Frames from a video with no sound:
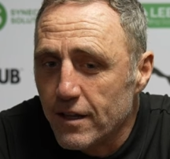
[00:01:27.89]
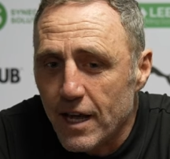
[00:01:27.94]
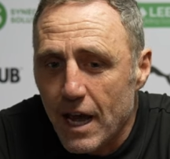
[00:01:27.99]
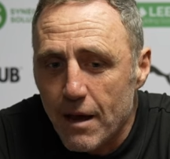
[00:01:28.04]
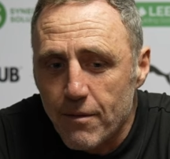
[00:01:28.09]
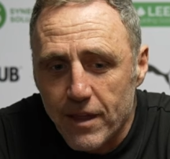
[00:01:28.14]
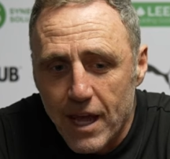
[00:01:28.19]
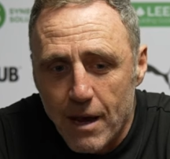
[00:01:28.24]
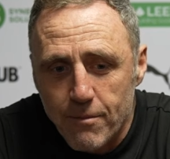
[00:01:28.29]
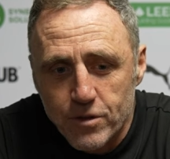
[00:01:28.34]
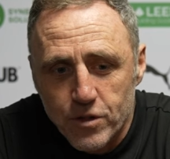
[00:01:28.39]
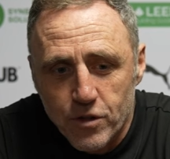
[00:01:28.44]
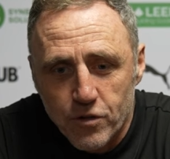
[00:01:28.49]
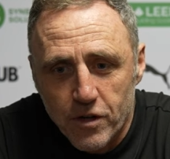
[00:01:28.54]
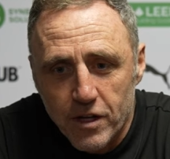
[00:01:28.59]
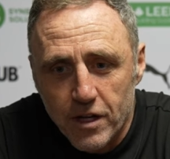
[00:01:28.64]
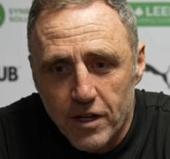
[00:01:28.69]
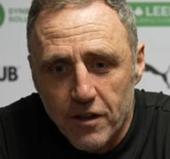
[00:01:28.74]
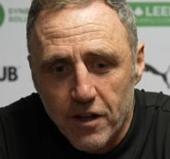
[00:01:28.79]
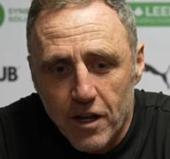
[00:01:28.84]
The
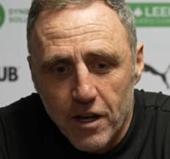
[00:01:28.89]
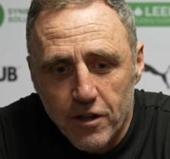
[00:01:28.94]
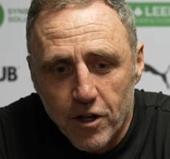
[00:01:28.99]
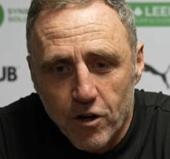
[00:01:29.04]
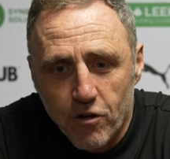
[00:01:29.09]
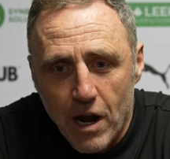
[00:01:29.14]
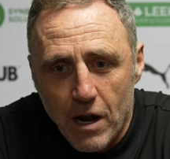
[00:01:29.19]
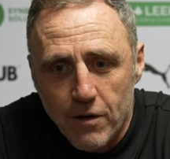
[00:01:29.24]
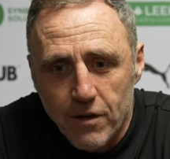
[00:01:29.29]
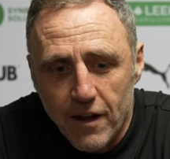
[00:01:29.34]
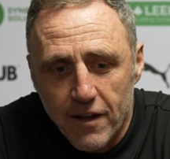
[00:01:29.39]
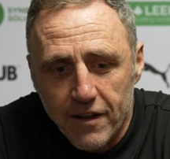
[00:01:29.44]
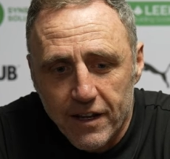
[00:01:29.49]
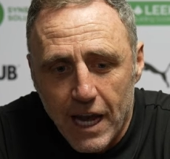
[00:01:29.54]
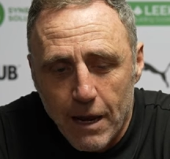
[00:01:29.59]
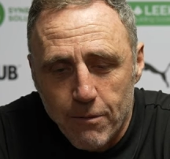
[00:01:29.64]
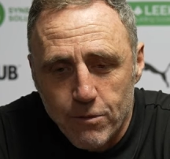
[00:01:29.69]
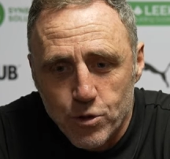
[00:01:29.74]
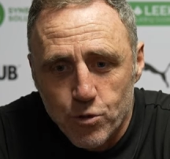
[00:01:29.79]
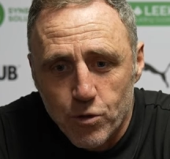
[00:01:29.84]
atmosphere in the ground in the
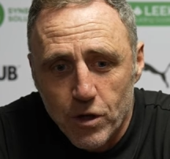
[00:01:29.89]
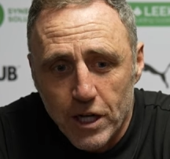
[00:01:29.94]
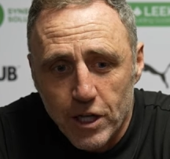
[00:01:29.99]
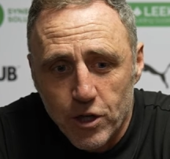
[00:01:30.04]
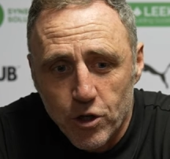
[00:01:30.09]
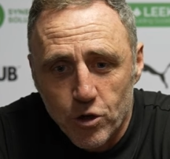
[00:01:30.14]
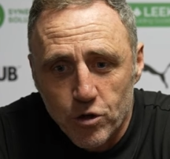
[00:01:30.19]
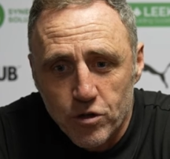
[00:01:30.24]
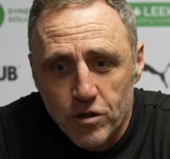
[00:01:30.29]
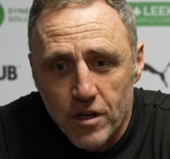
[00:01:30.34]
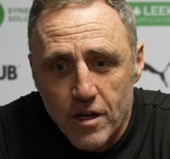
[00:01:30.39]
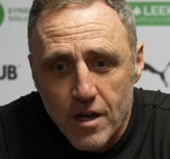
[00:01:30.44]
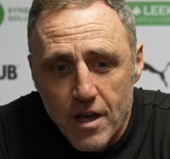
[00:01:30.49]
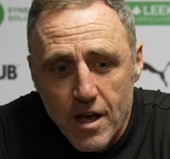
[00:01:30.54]
game was really good.